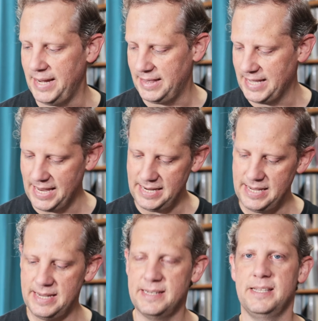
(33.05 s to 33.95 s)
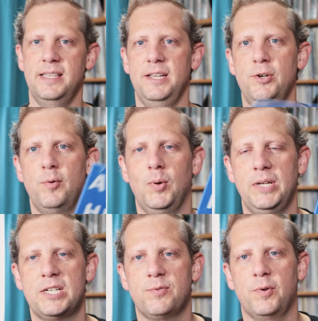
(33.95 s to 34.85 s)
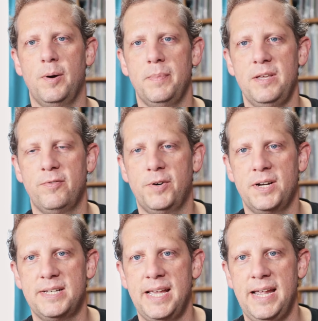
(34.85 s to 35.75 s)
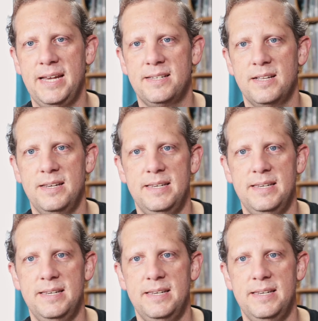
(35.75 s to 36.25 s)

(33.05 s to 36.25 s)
and that is the new release from the Fontaines